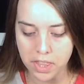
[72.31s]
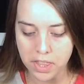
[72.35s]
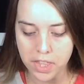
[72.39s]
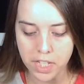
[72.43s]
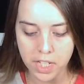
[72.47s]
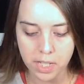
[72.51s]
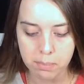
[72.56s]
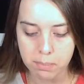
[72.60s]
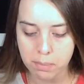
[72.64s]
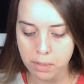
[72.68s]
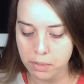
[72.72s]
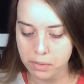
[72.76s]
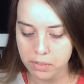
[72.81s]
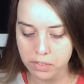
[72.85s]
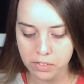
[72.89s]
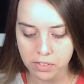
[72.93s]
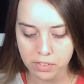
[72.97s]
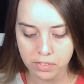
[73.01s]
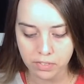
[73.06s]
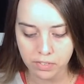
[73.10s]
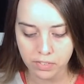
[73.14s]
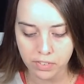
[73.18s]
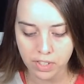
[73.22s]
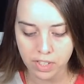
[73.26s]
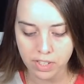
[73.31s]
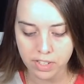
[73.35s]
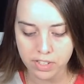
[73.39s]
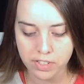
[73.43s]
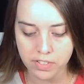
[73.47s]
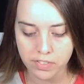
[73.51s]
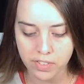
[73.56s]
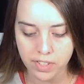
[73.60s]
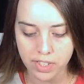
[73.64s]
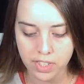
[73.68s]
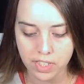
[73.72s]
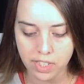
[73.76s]
the most
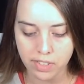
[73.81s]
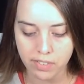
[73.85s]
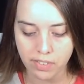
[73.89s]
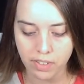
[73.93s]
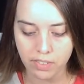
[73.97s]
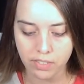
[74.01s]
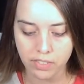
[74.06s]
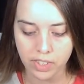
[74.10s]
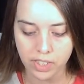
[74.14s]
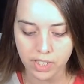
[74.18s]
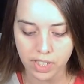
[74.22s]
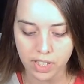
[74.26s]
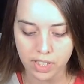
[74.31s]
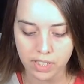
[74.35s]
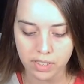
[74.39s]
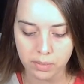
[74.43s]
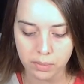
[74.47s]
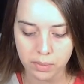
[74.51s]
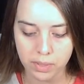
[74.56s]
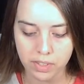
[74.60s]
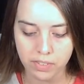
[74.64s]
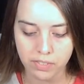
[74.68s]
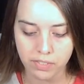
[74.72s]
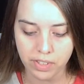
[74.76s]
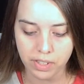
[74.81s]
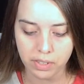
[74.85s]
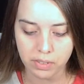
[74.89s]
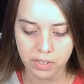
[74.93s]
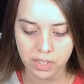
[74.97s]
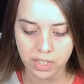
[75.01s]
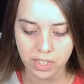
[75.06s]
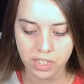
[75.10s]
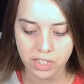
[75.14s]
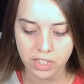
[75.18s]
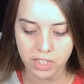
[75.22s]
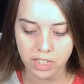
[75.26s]
flawless finish I've ever gotten with a
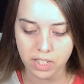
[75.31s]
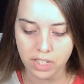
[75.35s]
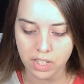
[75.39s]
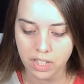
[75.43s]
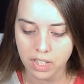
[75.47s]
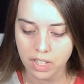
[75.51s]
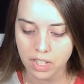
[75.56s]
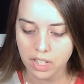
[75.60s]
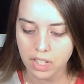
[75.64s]
foundation.